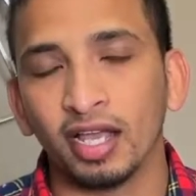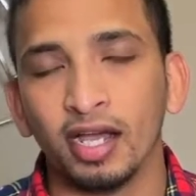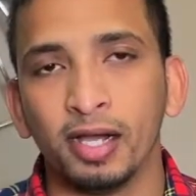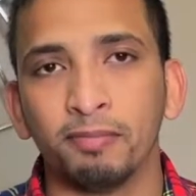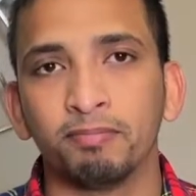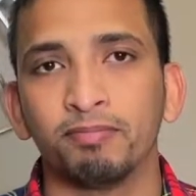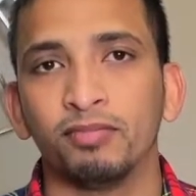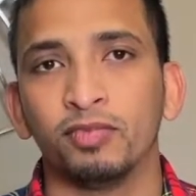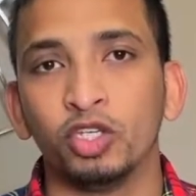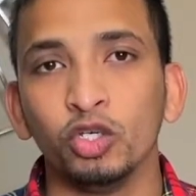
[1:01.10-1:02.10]
Um,
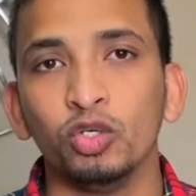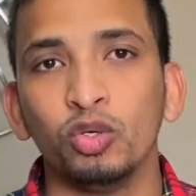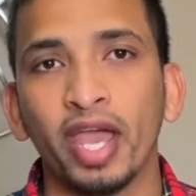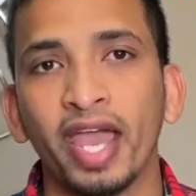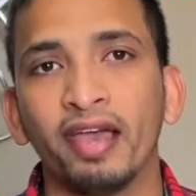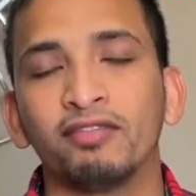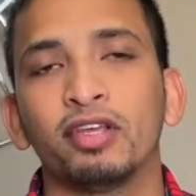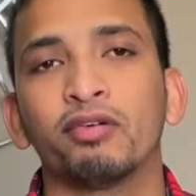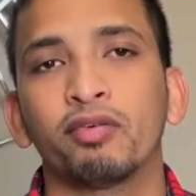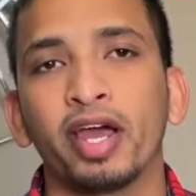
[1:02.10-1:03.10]
you have
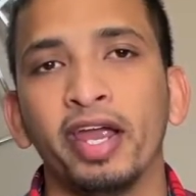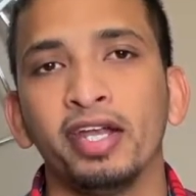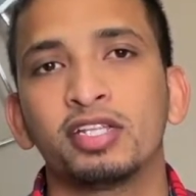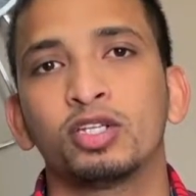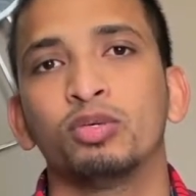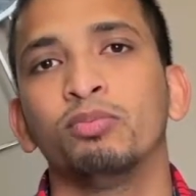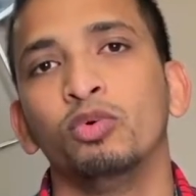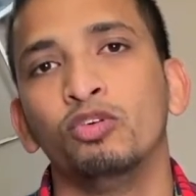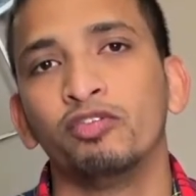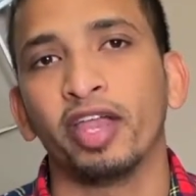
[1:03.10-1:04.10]
the rights to
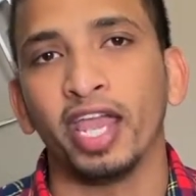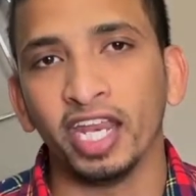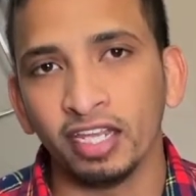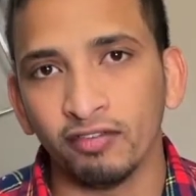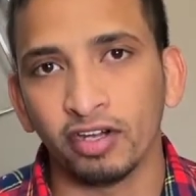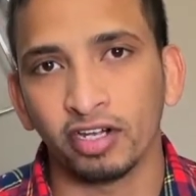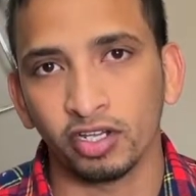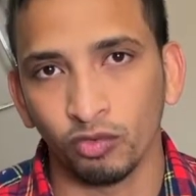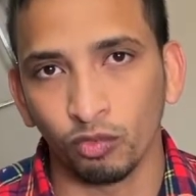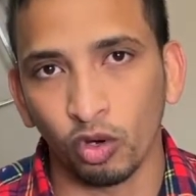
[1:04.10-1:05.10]
move anywhere
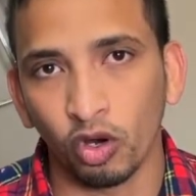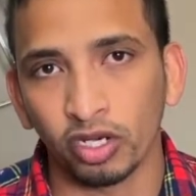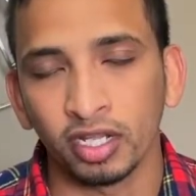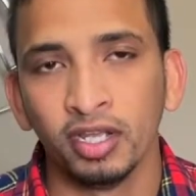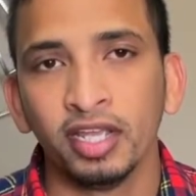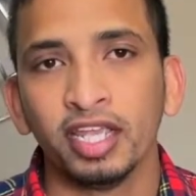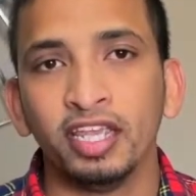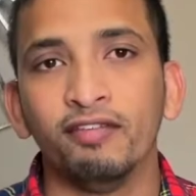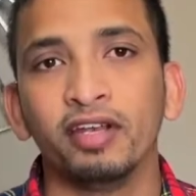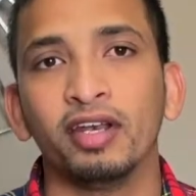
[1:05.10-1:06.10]
you want,
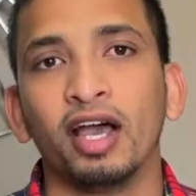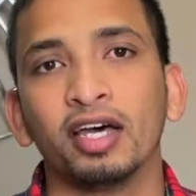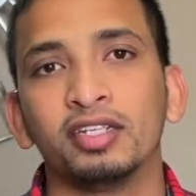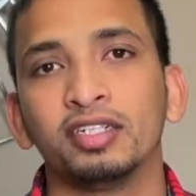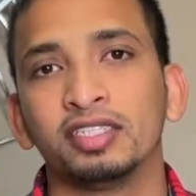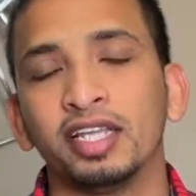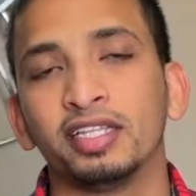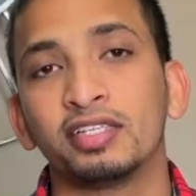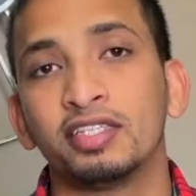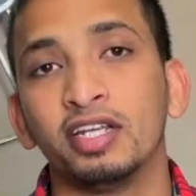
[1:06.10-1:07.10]
even other than
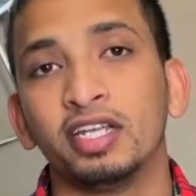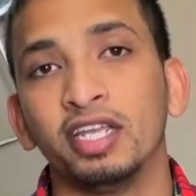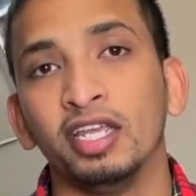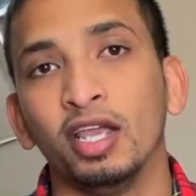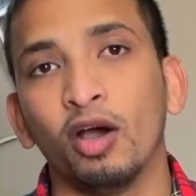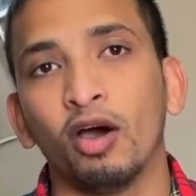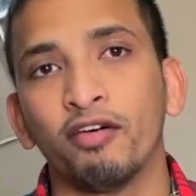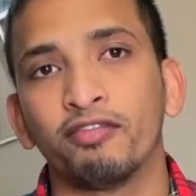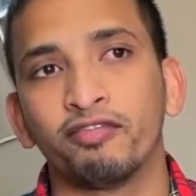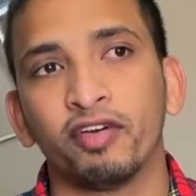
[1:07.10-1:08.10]
the city
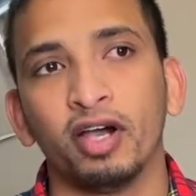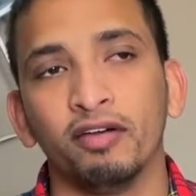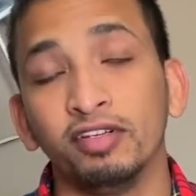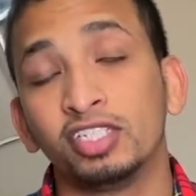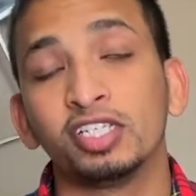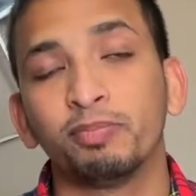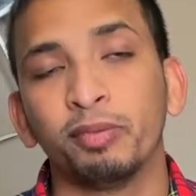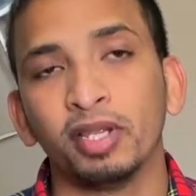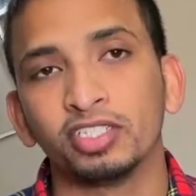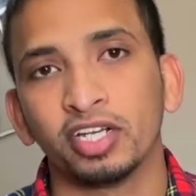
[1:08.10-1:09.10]
of uh, which has
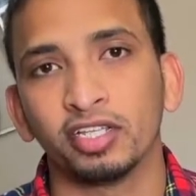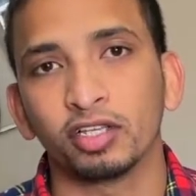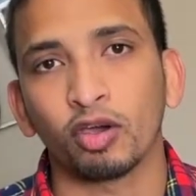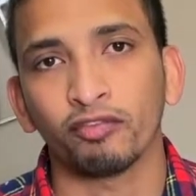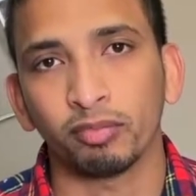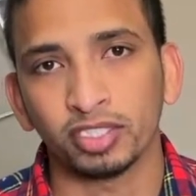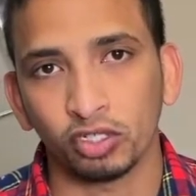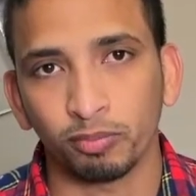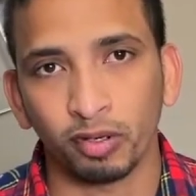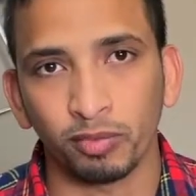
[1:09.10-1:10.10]
been mentioned in the confirmation
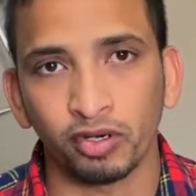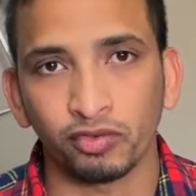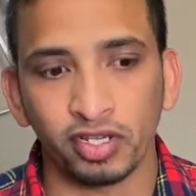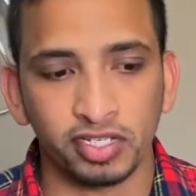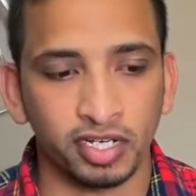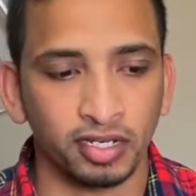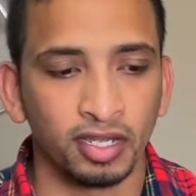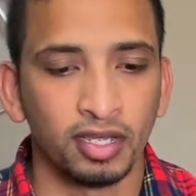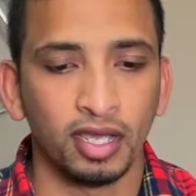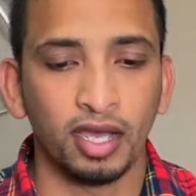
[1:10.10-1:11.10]
of permanent resident
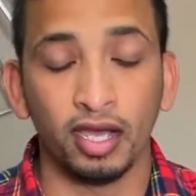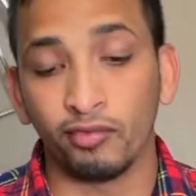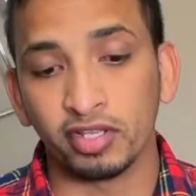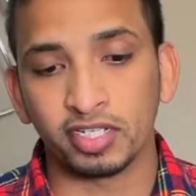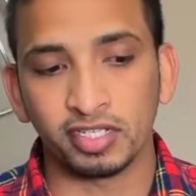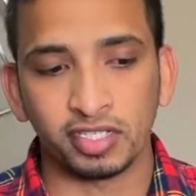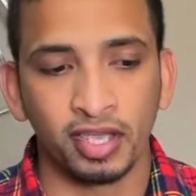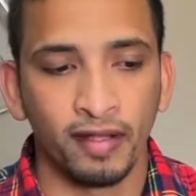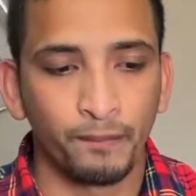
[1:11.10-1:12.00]
uh, residence.